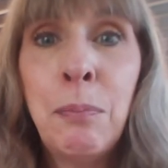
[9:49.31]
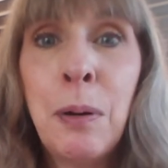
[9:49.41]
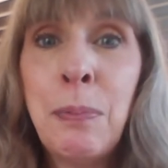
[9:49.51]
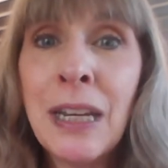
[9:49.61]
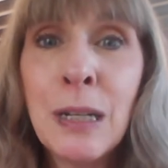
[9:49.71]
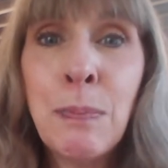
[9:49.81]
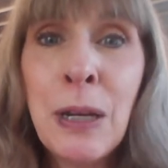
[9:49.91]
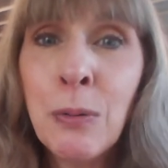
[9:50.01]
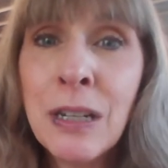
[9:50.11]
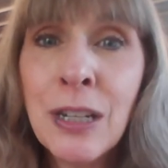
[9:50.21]
But because
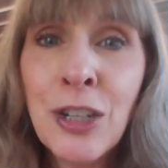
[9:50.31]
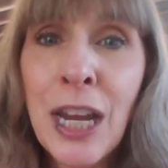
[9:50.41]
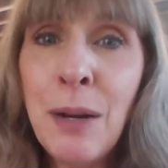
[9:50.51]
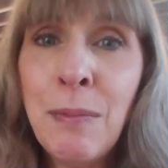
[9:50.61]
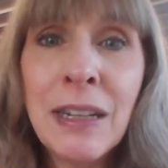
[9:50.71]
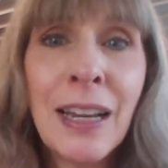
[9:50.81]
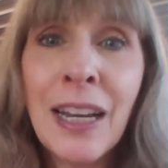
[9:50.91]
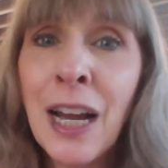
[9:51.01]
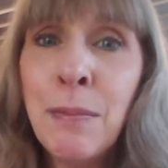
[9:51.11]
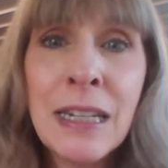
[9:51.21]
Peter was ashamed, he's
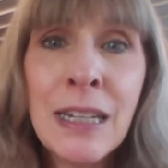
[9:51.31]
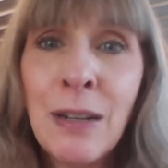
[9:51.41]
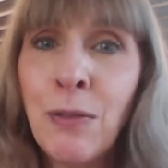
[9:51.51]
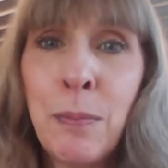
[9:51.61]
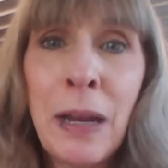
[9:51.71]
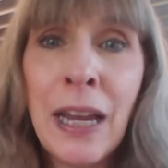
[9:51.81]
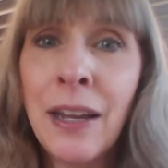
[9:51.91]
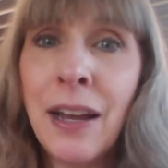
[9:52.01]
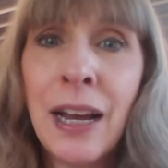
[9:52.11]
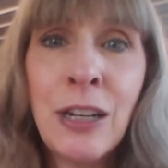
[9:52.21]
like, "I'm a sinful
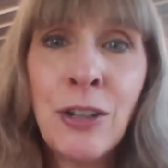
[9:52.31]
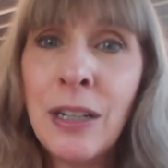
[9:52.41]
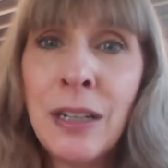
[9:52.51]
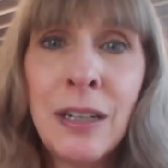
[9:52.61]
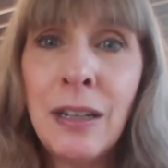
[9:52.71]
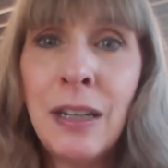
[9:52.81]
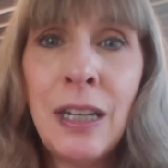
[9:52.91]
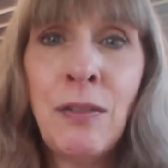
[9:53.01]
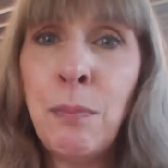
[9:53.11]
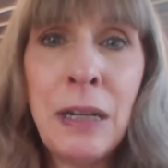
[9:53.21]
man, I shouldn't
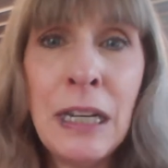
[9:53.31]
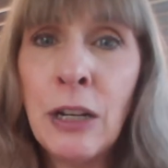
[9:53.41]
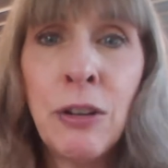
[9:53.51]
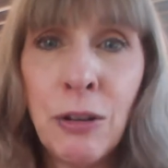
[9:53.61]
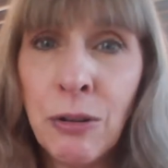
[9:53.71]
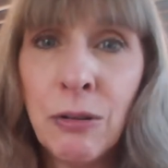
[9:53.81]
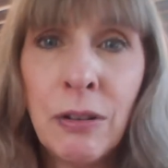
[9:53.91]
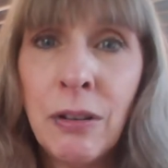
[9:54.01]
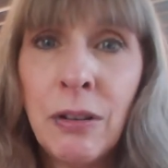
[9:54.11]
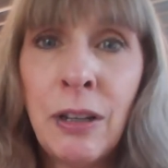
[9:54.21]
even be near you.
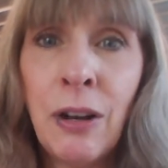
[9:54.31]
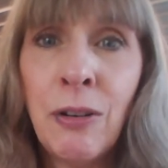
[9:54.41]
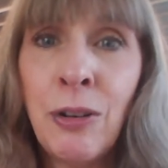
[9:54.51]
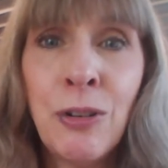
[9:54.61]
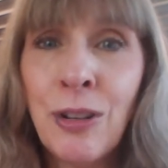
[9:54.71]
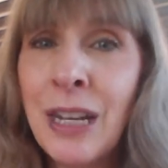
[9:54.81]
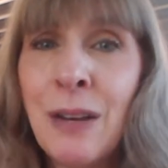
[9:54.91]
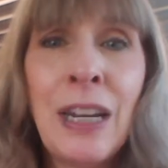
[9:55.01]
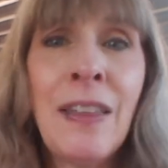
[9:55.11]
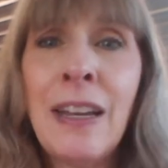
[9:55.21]
You know, you shouldn't
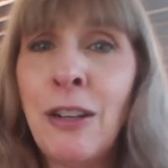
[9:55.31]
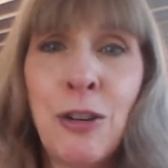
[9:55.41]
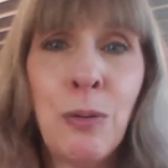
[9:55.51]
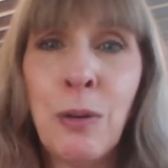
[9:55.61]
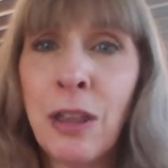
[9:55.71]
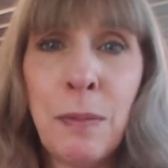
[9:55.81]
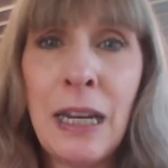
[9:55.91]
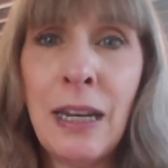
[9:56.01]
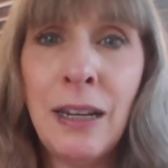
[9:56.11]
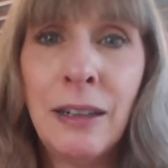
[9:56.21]
have anything to do with me."